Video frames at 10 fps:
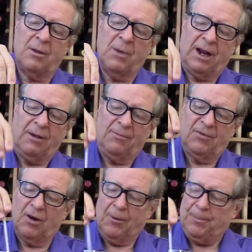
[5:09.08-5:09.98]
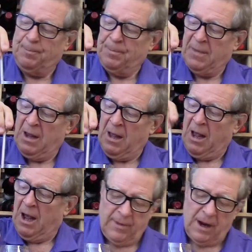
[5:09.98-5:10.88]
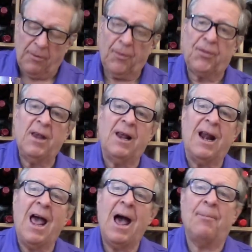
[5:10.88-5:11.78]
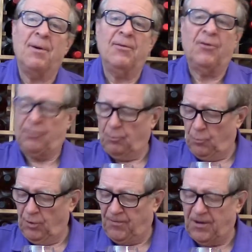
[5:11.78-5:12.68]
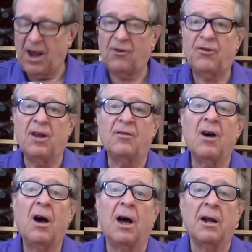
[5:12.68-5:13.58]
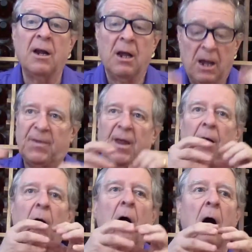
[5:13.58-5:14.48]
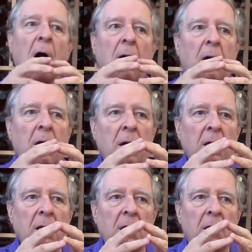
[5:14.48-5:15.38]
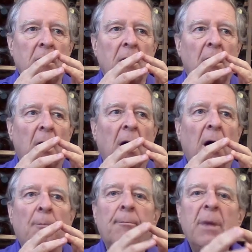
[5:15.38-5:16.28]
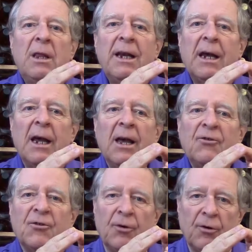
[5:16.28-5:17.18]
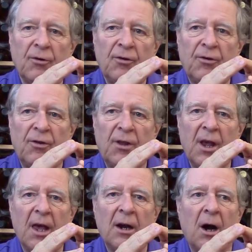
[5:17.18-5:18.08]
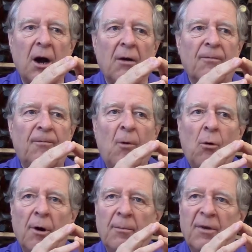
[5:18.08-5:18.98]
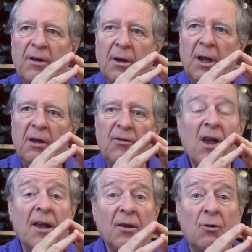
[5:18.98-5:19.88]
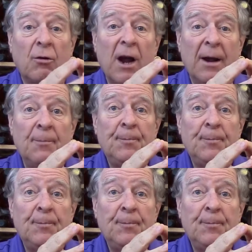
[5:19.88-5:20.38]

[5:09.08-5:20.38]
money. So, the other thing that happens with Flash d'Étang, there are amylic esters that are formed inside the grape,